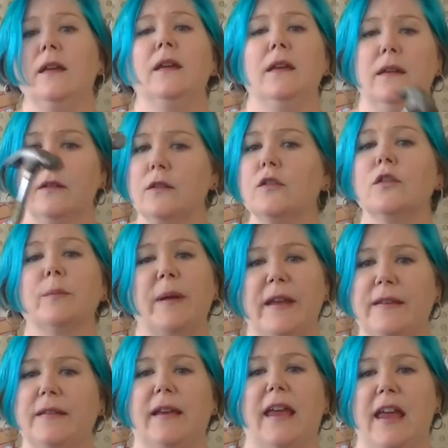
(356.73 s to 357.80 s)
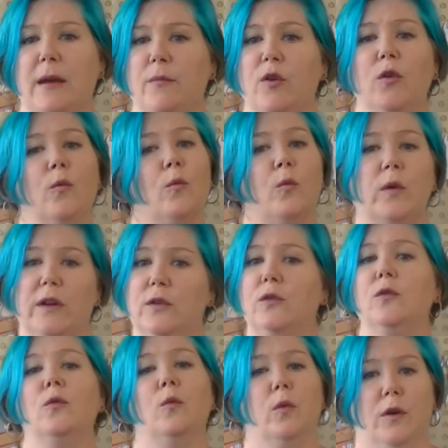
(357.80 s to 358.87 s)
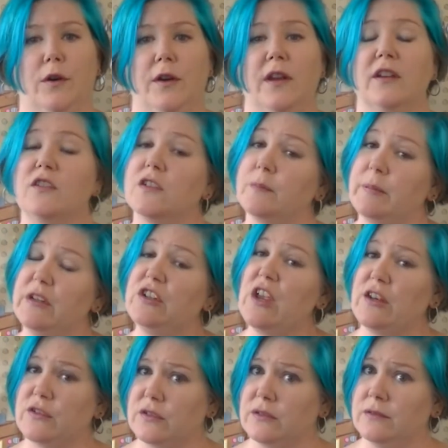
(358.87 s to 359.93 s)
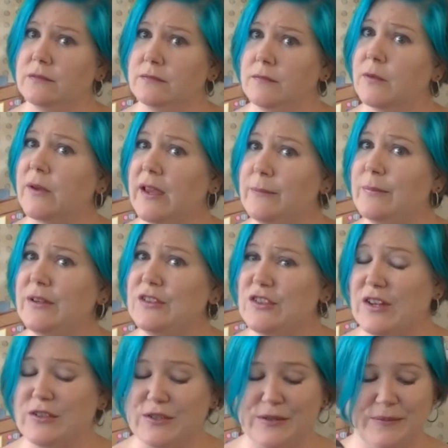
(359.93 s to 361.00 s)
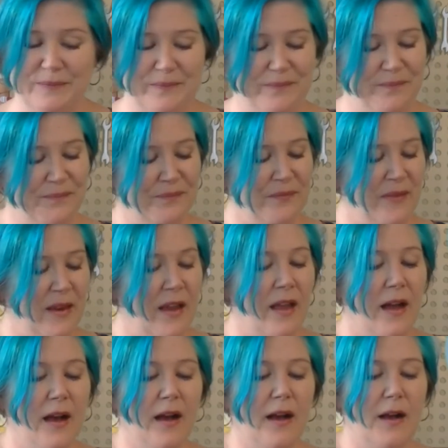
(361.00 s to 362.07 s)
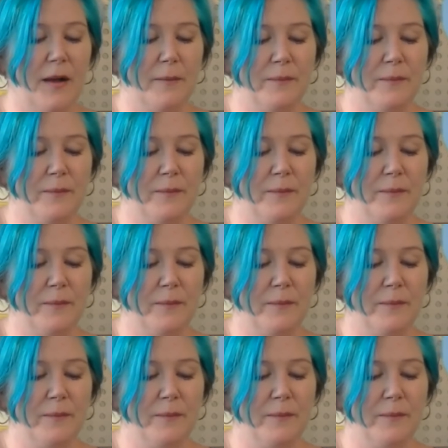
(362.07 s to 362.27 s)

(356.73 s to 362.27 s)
your basic hammer will work. Just be gentle, okay? Be gentle. I'm